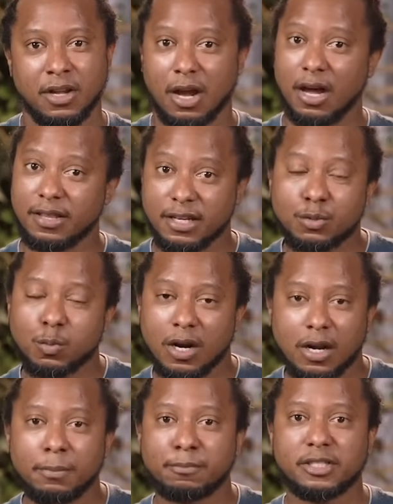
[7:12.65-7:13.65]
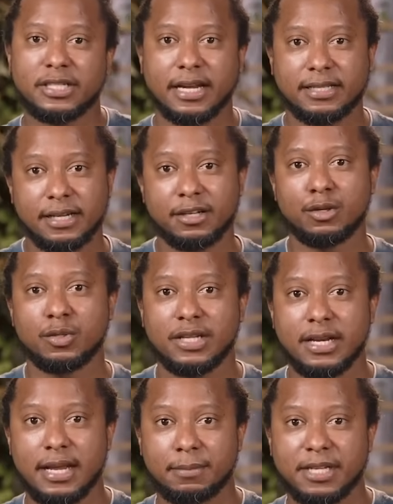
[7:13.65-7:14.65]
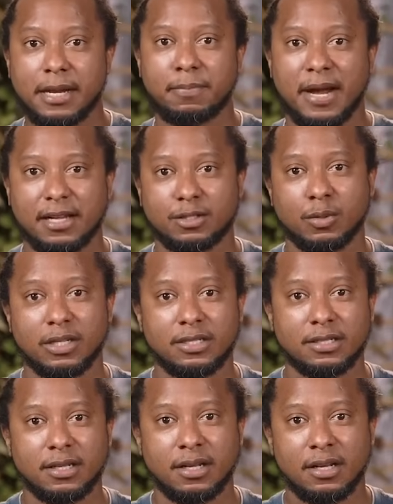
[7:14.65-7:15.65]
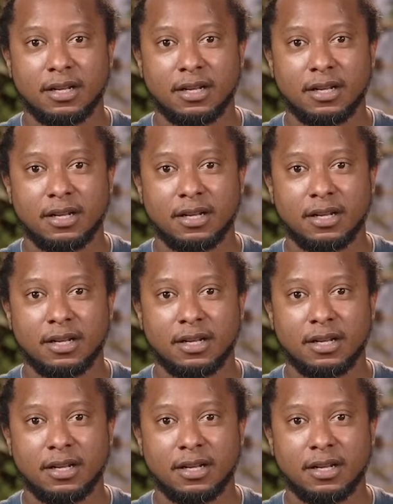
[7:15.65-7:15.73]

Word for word: others work on protecting usernames and passwords,